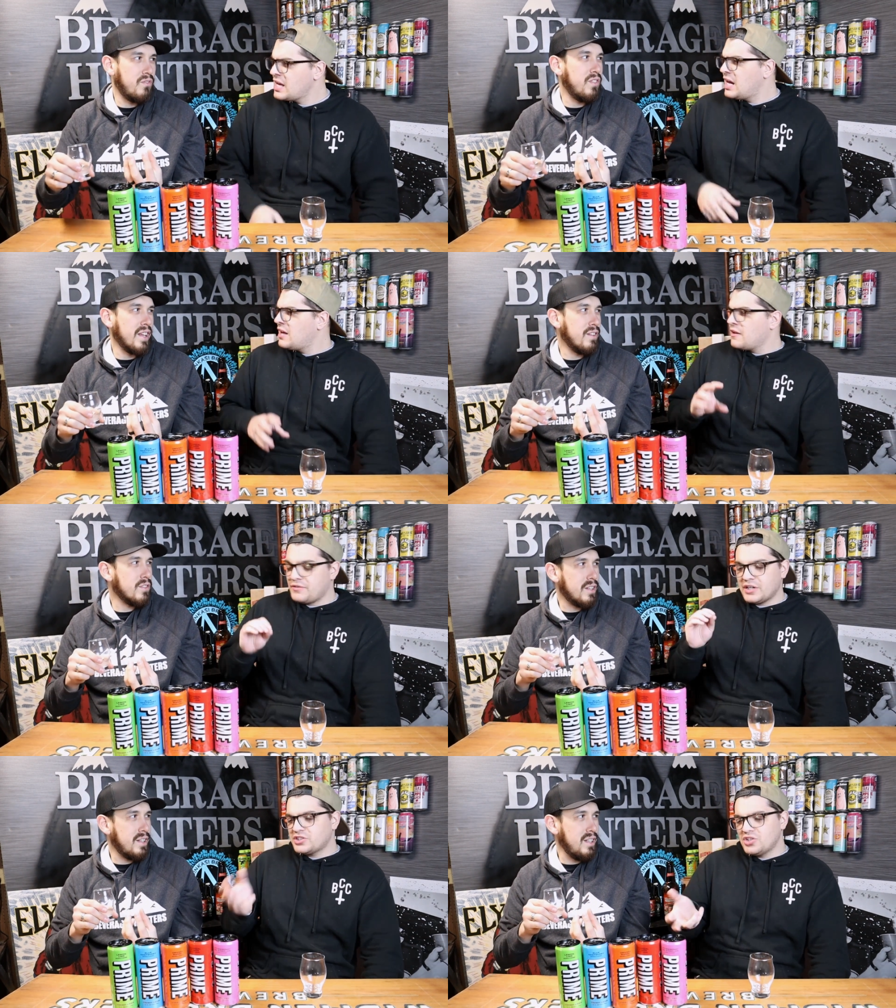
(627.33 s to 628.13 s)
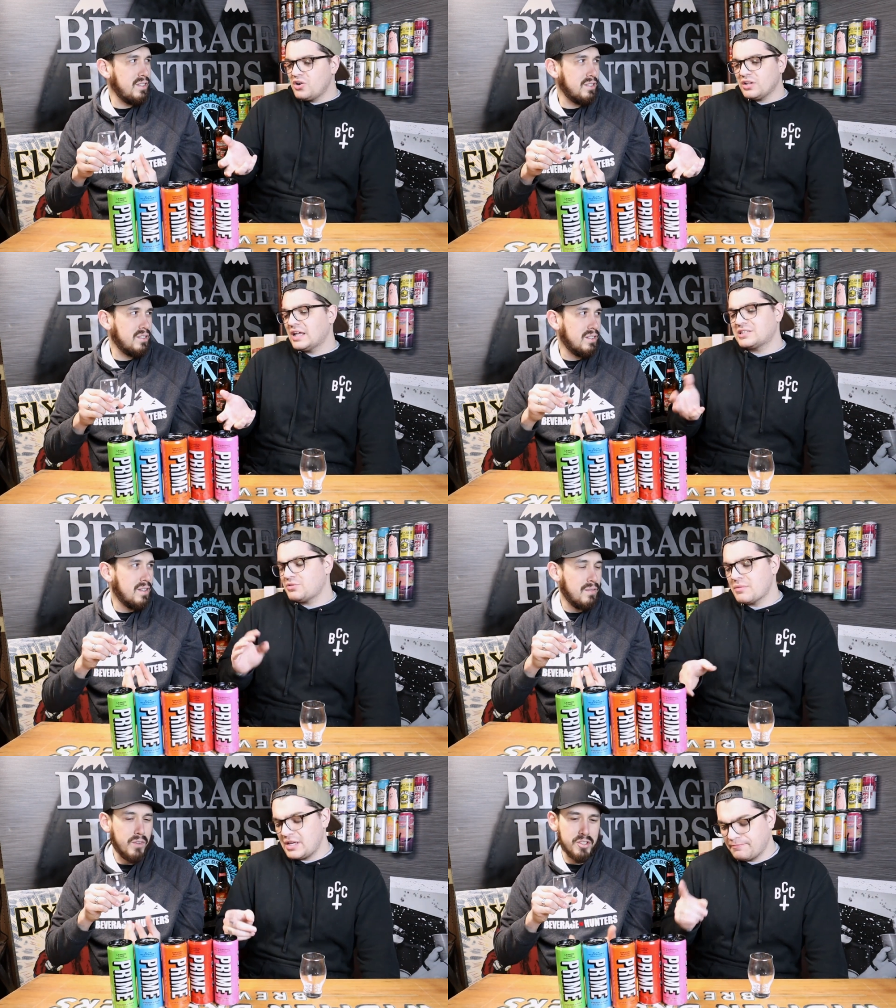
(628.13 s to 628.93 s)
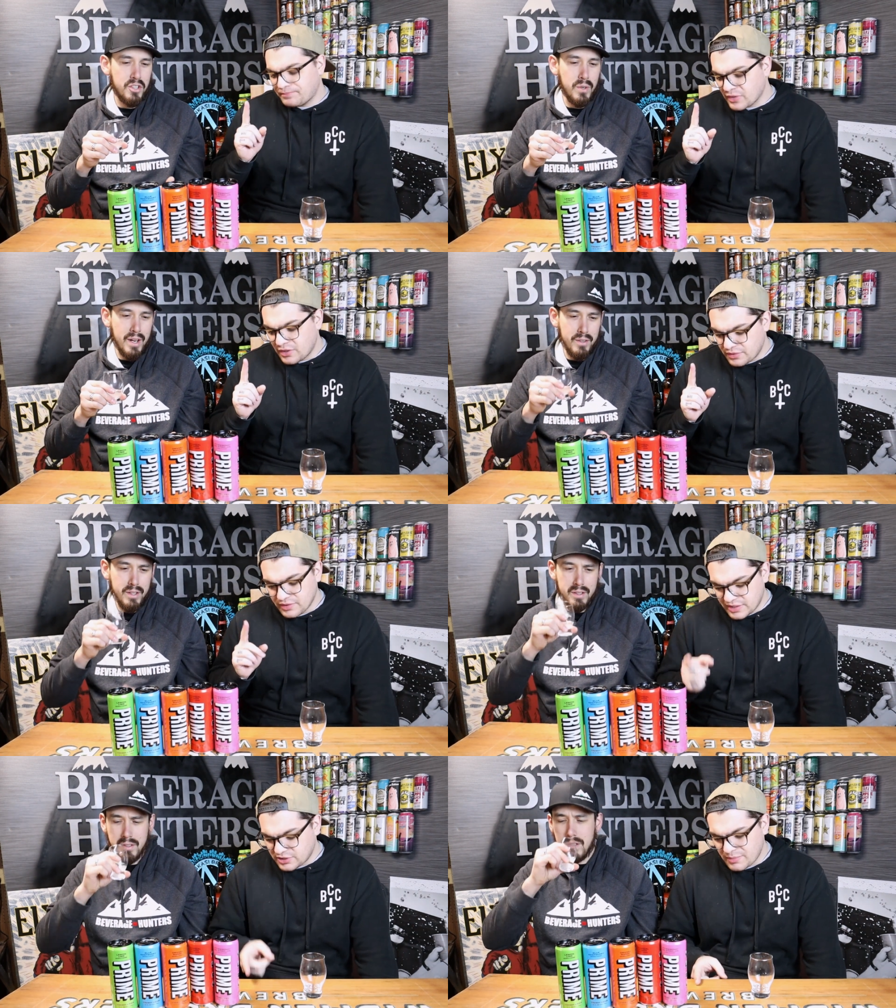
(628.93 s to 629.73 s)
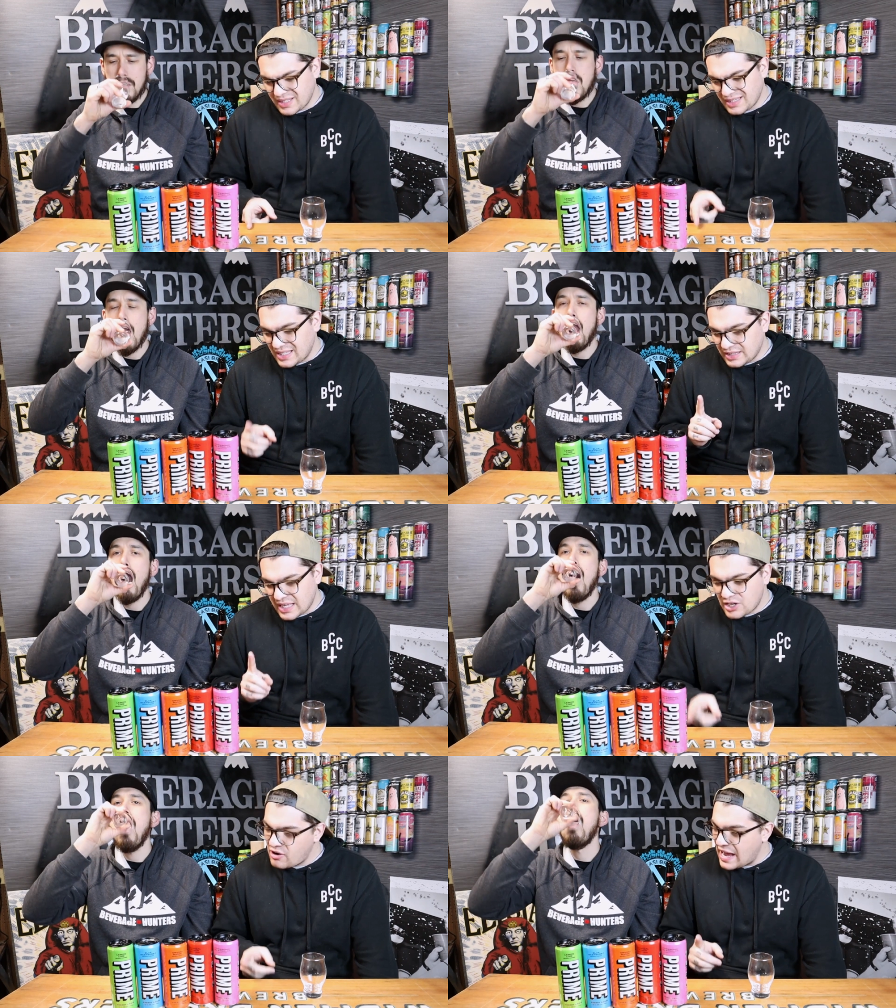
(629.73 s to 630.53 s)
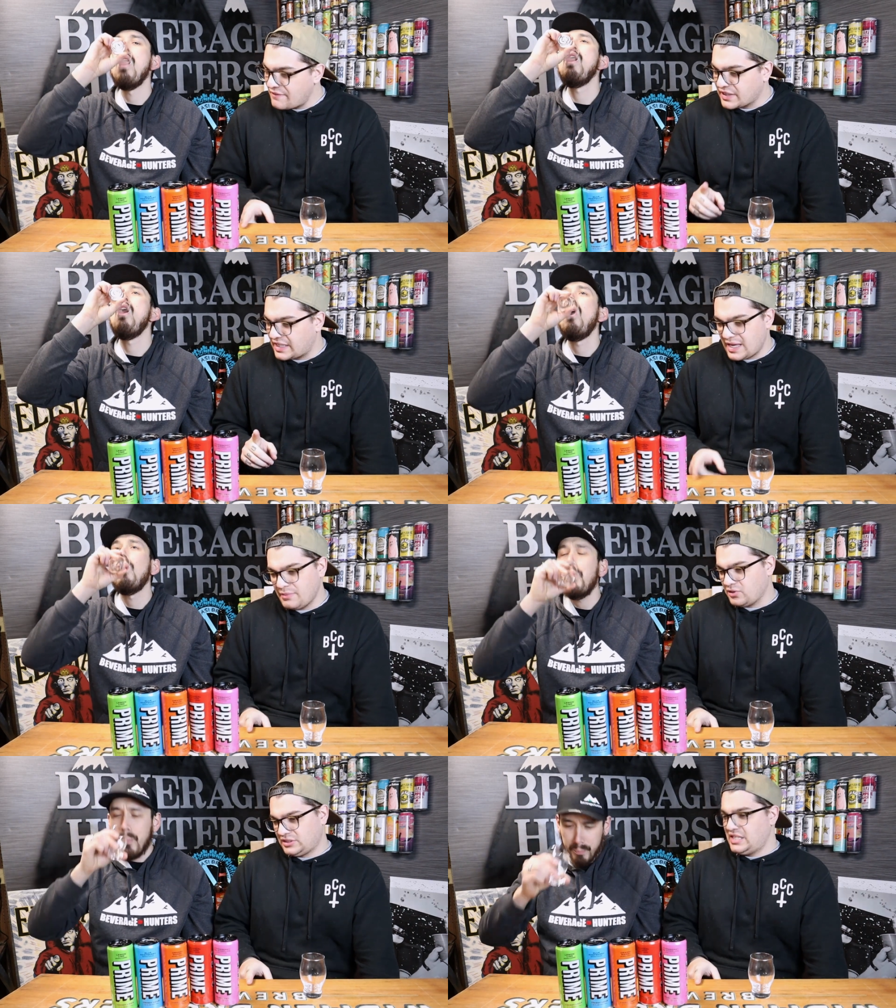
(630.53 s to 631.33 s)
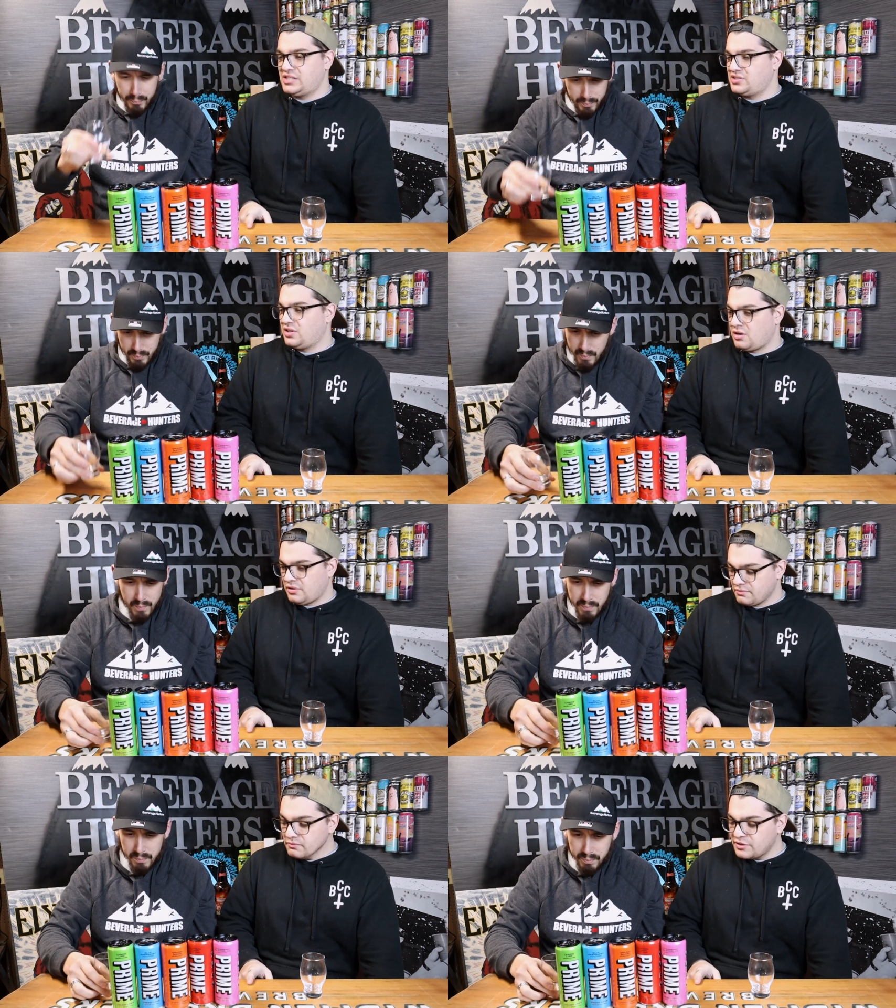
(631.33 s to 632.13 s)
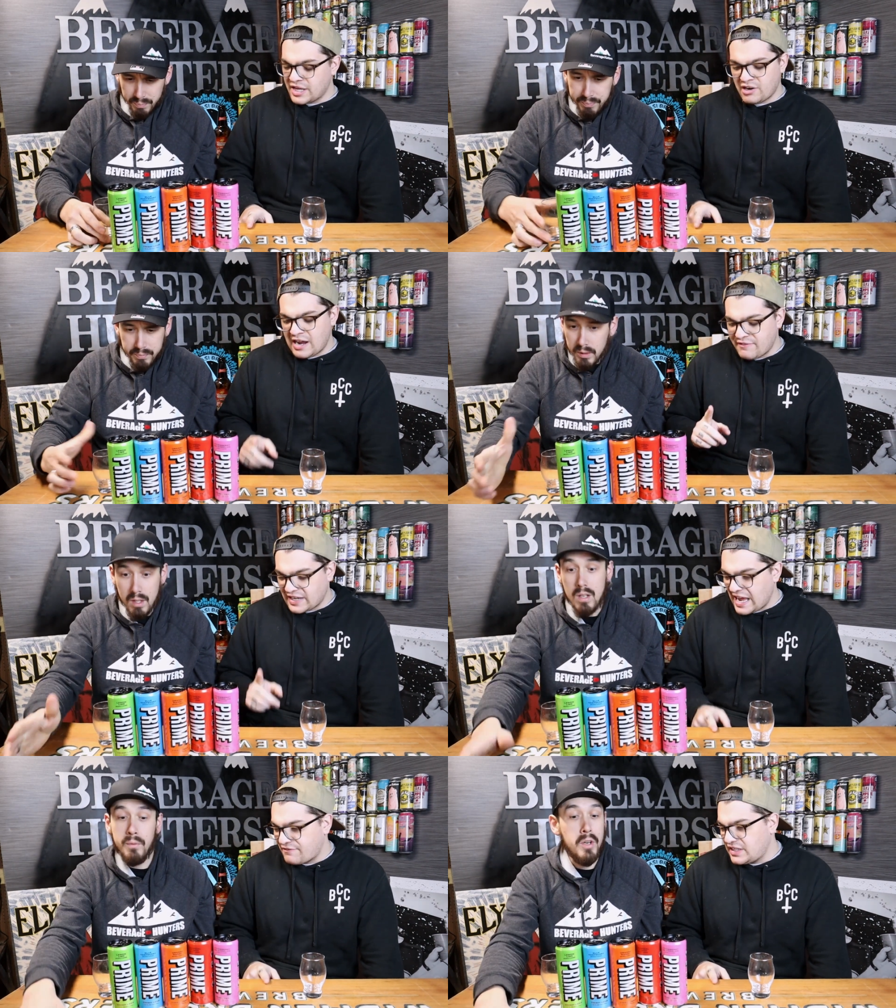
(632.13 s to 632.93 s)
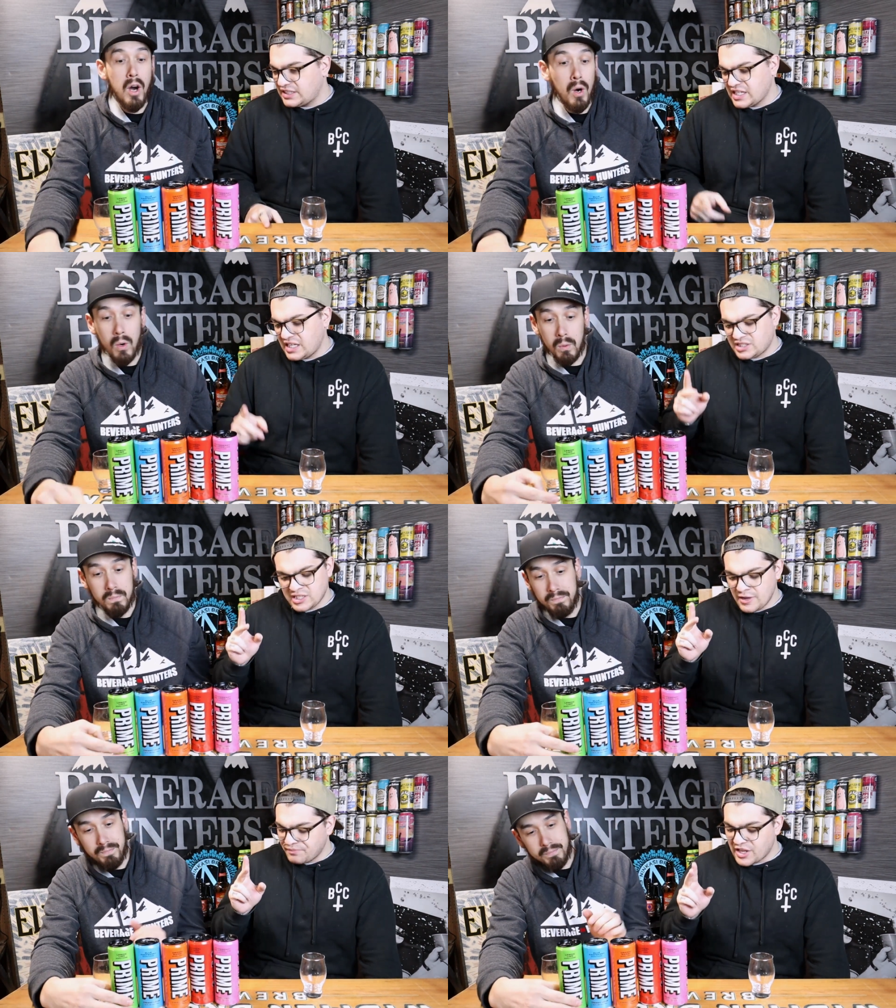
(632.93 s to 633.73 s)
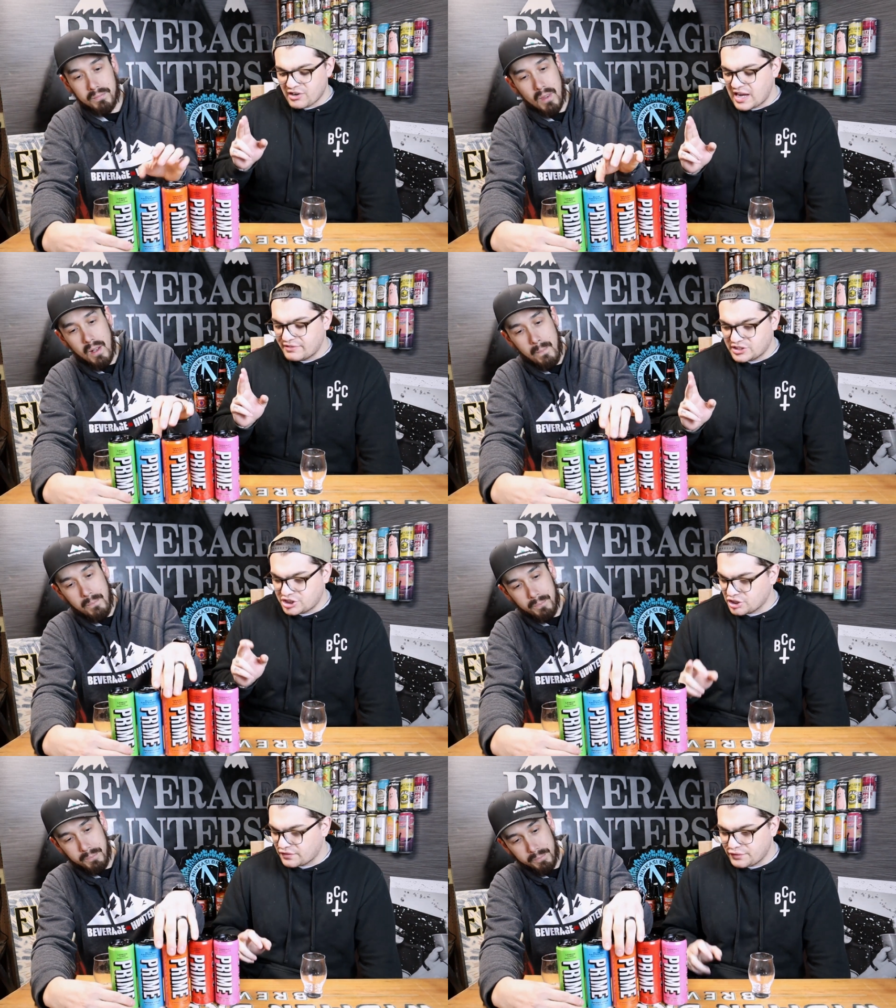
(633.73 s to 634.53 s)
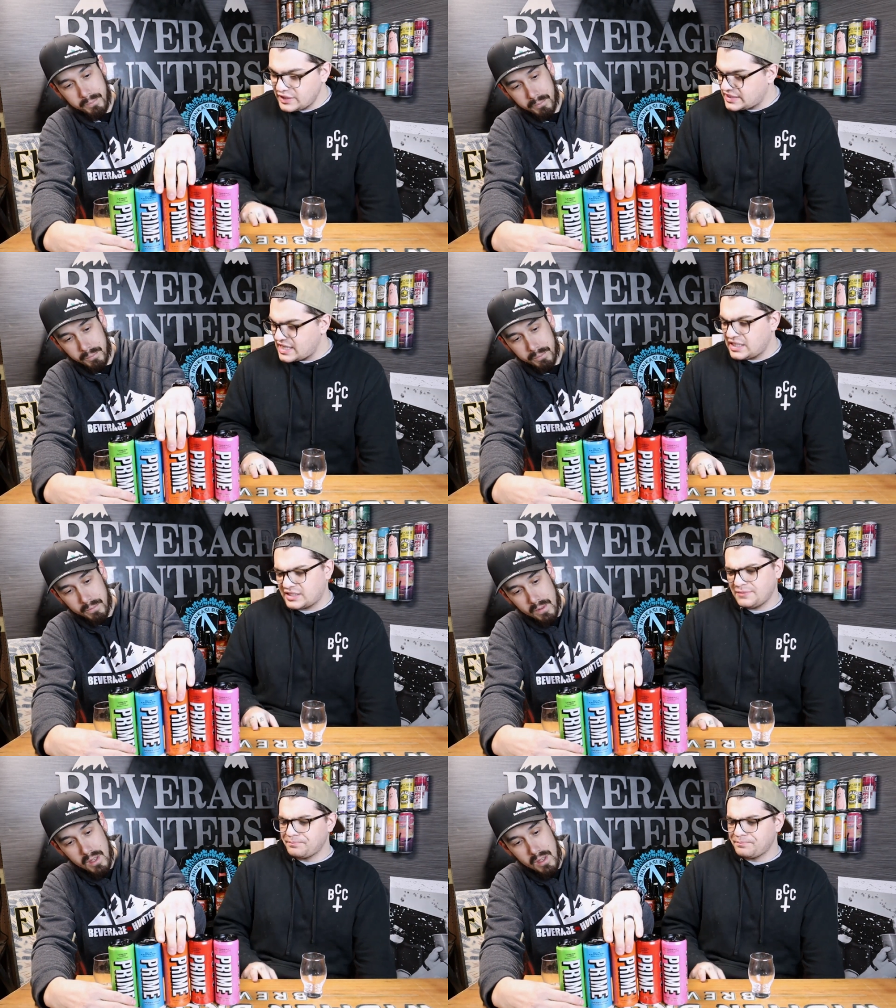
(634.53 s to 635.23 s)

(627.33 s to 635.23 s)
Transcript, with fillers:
Speaker 1: flavor. There's no. That's what I mean. For two hundred. There's what I mean. They don't have a chemical taste at all. Mm -mm. They don't have a caffeine no. taste. They don't have a sugar-free taste.